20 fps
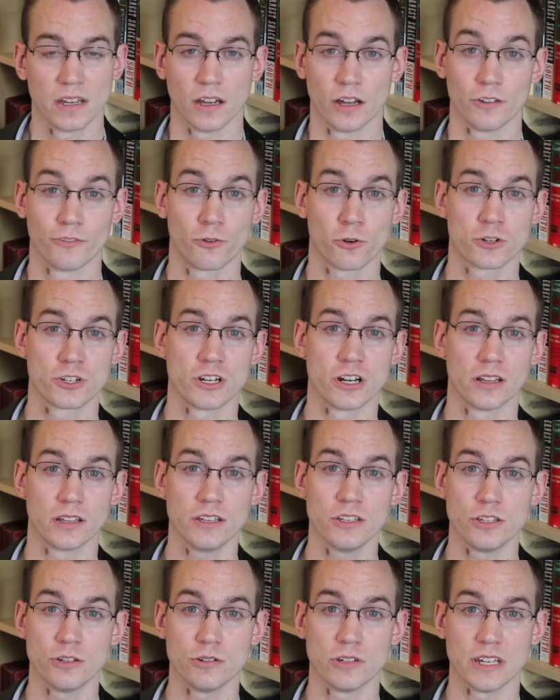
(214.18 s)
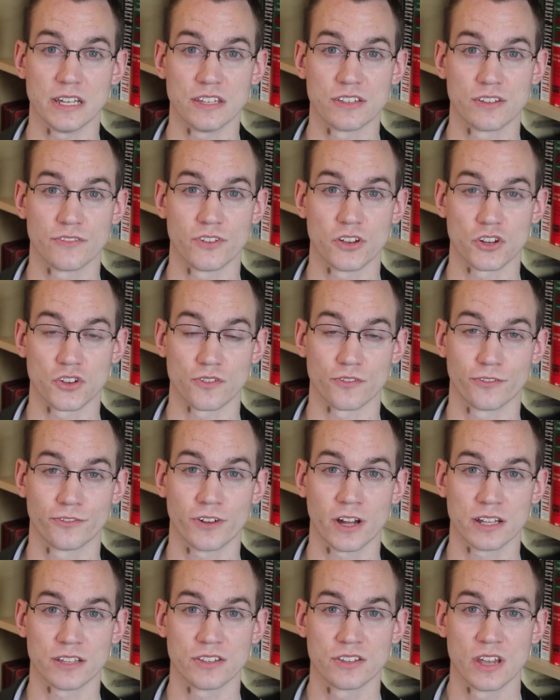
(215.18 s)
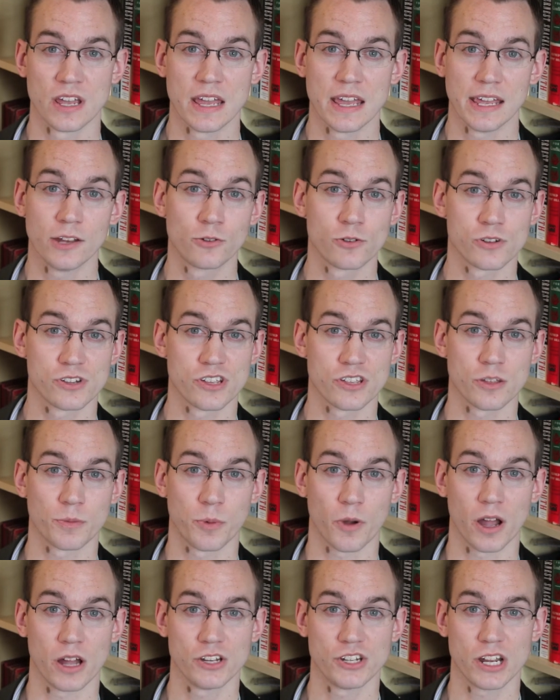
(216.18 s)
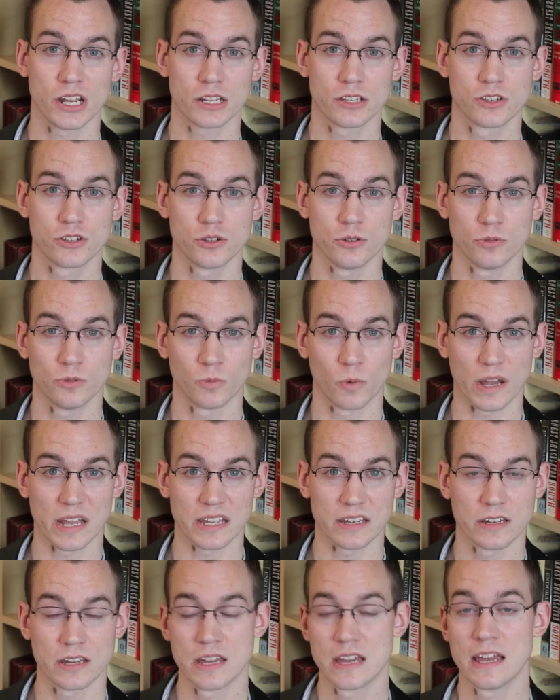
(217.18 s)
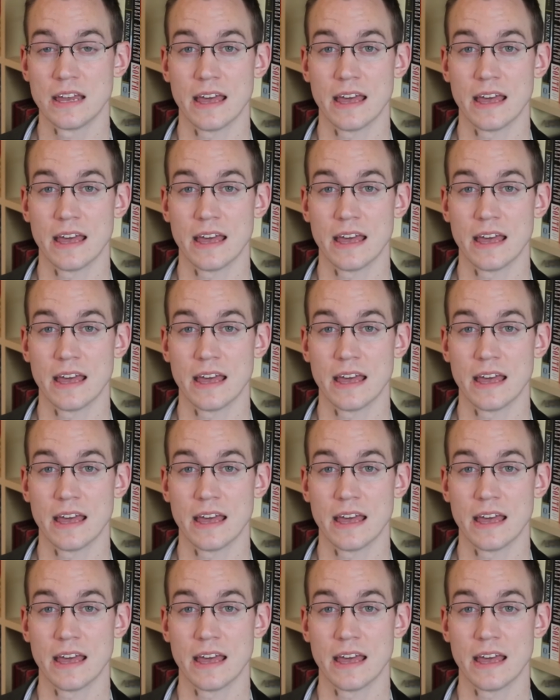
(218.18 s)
Unfortunately, due to insufficient funds, interest in the project soon waned,